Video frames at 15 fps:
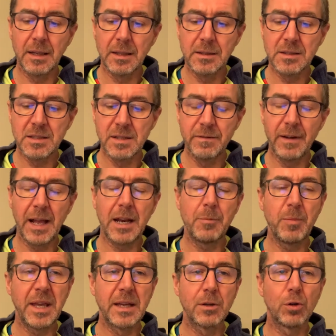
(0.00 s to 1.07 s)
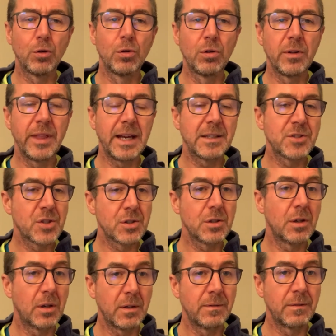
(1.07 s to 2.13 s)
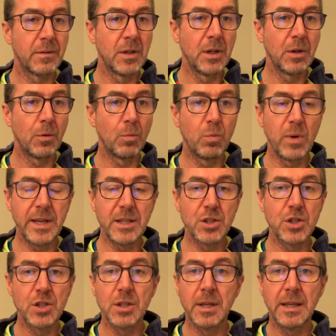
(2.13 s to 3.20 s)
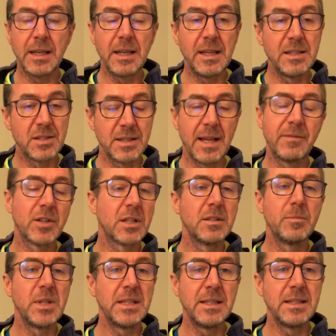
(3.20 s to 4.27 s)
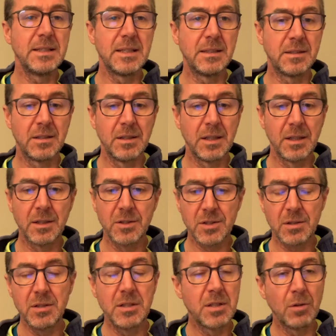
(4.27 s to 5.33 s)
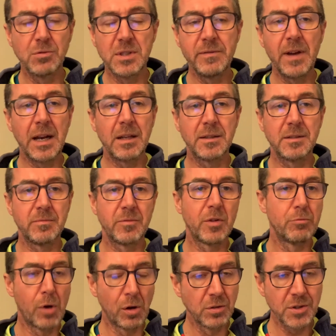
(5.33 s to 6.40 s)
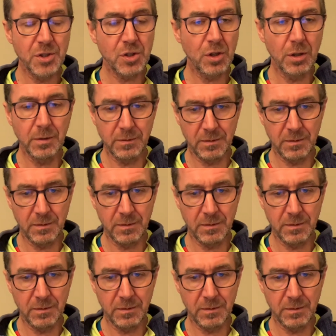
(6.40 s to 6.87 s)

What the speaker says: developing all that stuff which is never going to be needed. So you don't develop the wrong stuff.